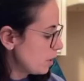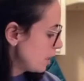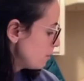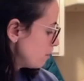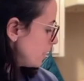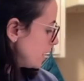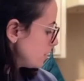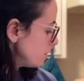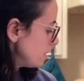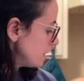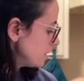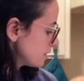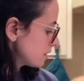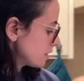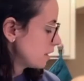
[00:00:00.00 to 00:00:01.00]

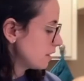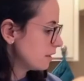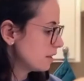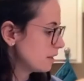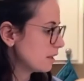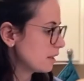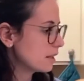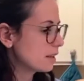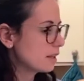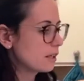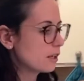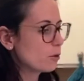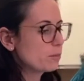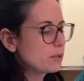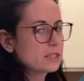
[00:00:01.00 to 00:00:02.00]
babies, I think
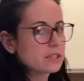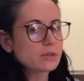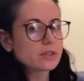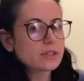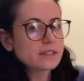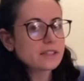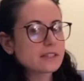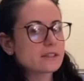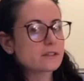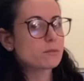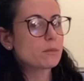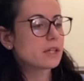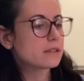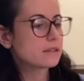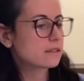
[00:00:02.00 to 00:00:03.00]
up until 6
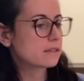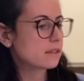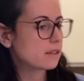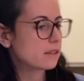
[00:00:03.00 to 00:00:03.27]
months,